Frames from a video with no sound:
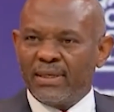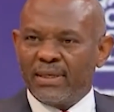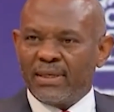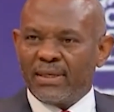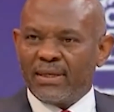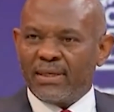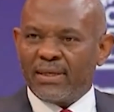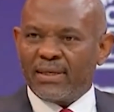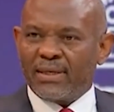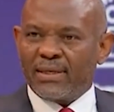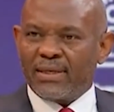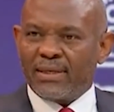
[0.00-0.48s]

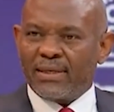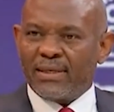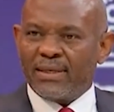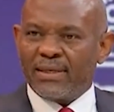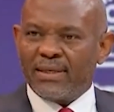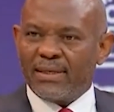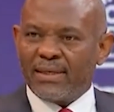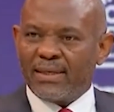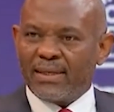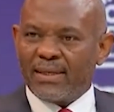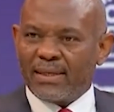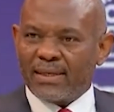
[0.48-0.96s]

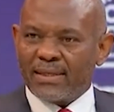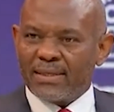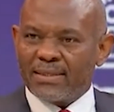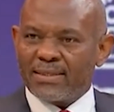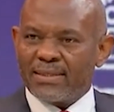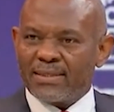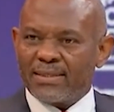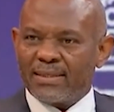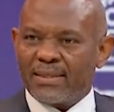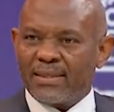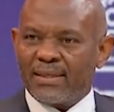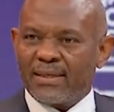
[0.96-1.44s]

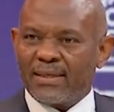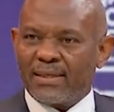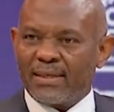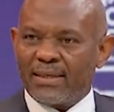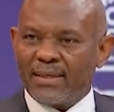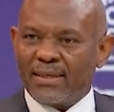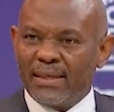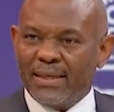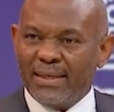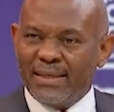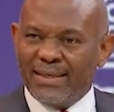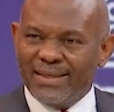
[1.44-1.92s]
as
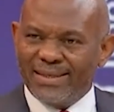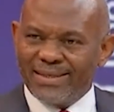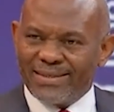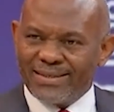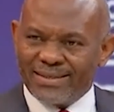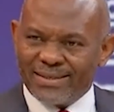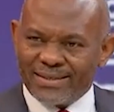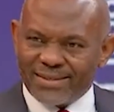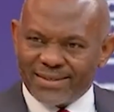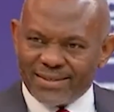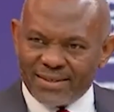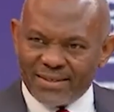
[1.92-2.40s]
in the
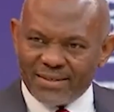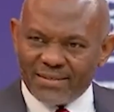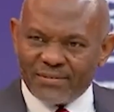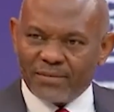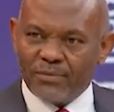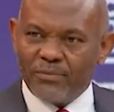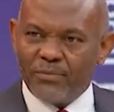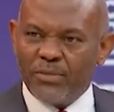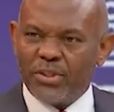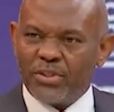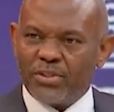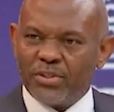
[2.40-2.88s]

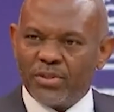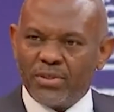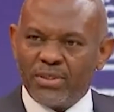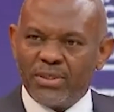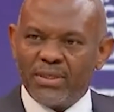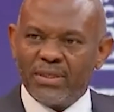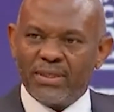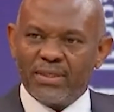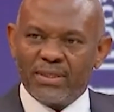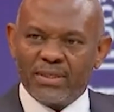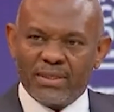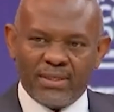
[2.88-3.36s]
transformation,
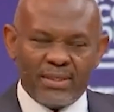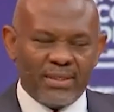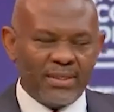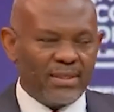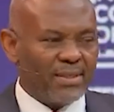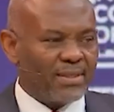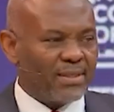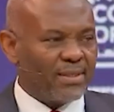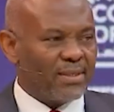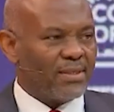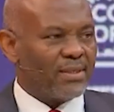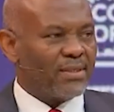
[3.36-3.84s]
the
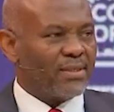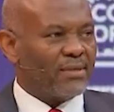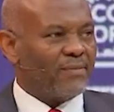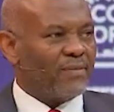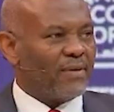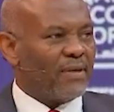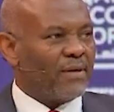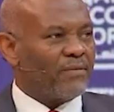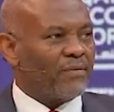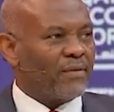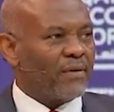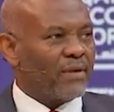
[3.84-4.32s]
renaissance of
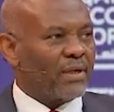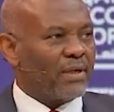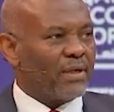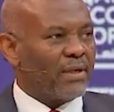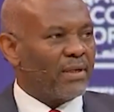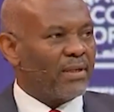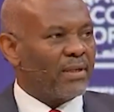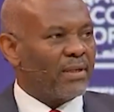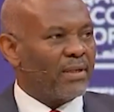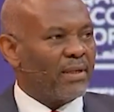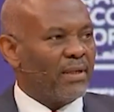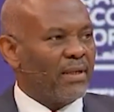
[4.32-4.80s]

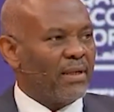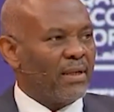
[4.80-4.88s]
Africa,